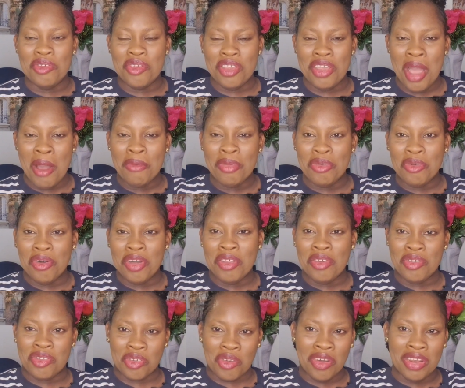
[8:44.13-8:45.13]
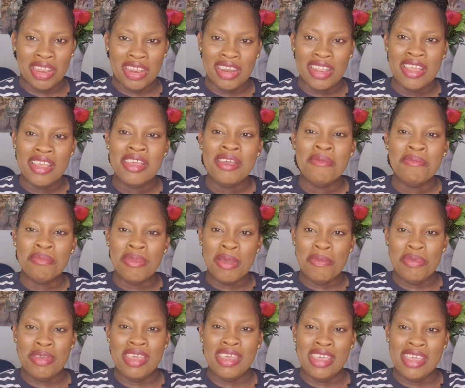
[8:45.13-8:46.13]
I'm the one he's calling.
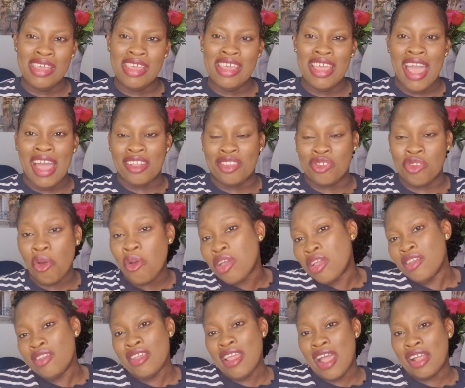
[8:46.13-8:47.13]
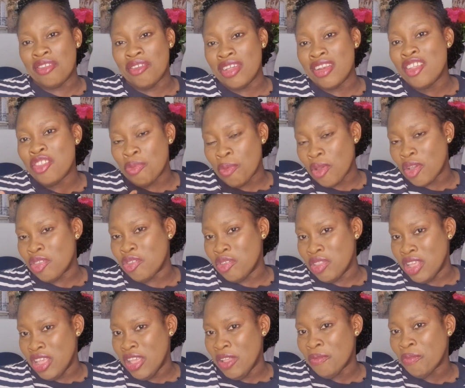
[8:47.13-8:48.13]
Maybe he had already spoken to
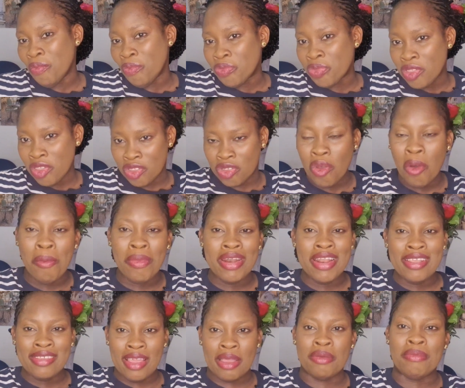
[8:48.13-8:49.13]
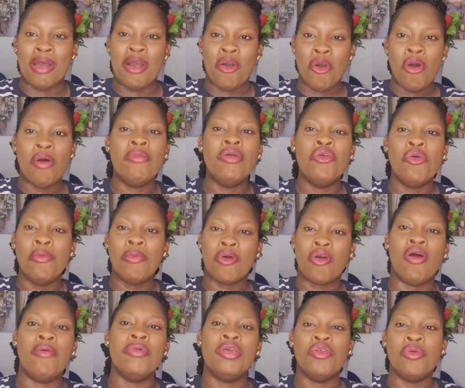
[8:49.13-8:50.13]
me so many times about coming home,
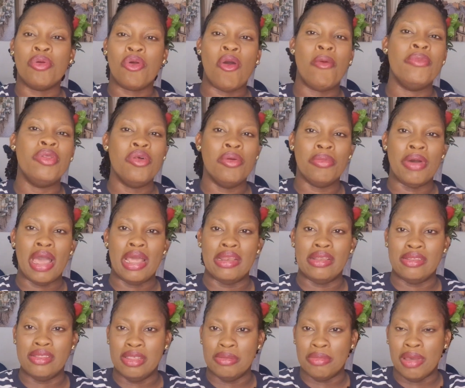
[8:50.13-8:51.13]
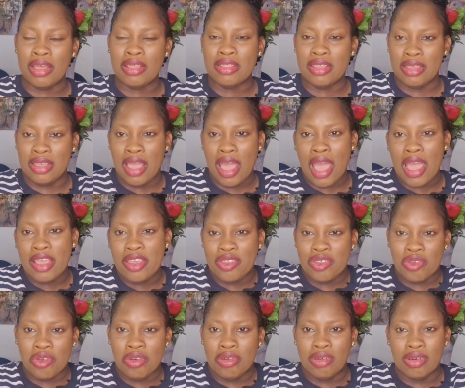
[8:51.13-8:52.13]
and the guy
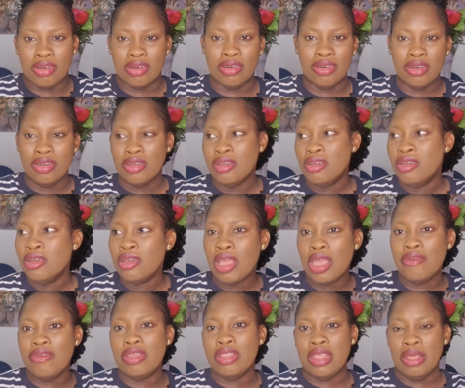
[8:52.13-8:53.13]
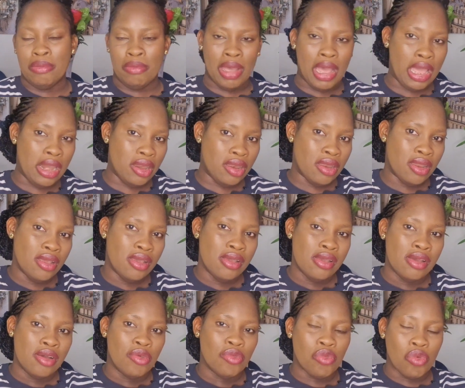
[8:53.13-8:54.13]
is not giving the man
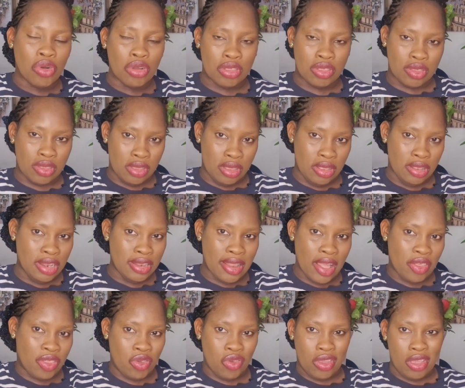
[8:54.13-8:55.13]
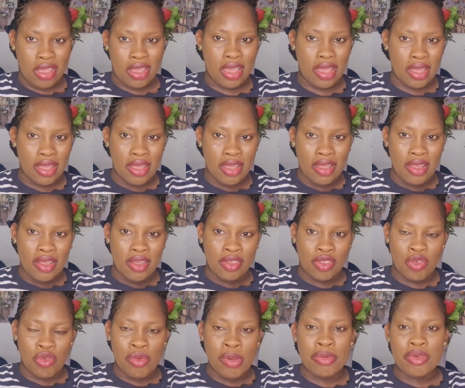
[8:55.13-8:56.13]
what he needed to hear.
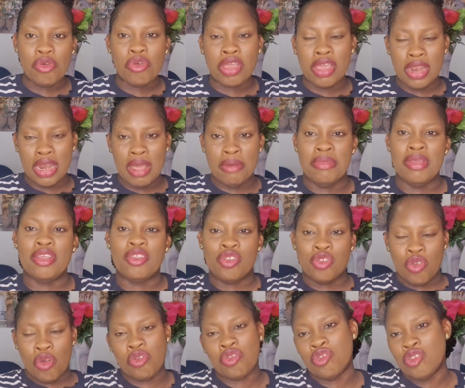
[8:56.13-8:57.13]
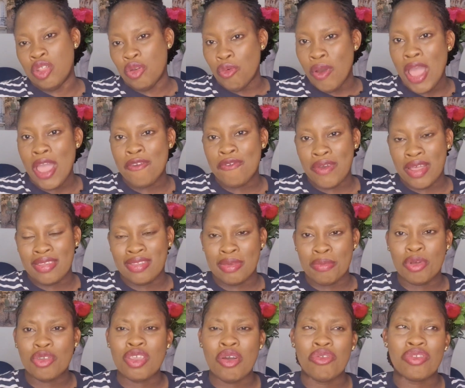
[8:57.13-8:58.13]
So maybe, okay, let me talk to the wife. And
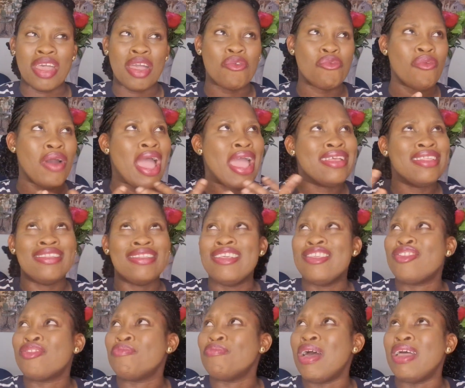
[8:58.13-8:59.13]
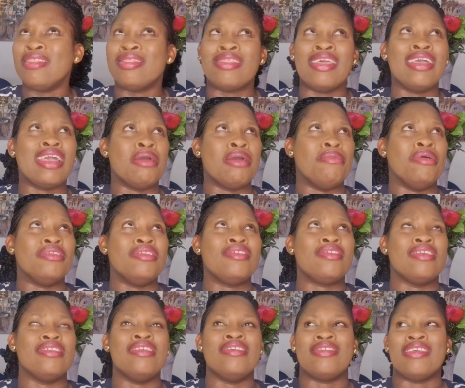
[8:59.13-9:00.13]
because I was like, why did this man think about
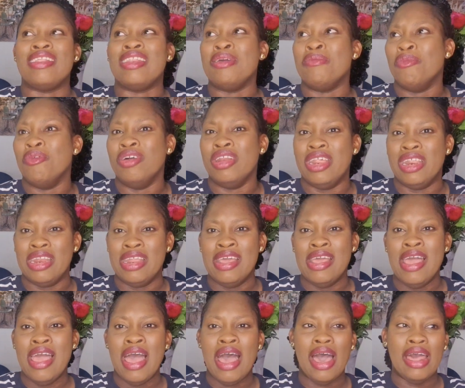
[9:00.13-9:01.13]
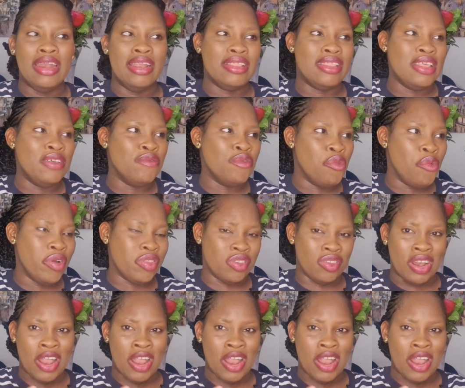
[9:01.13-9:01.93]
this early morning? And he didn't even wait till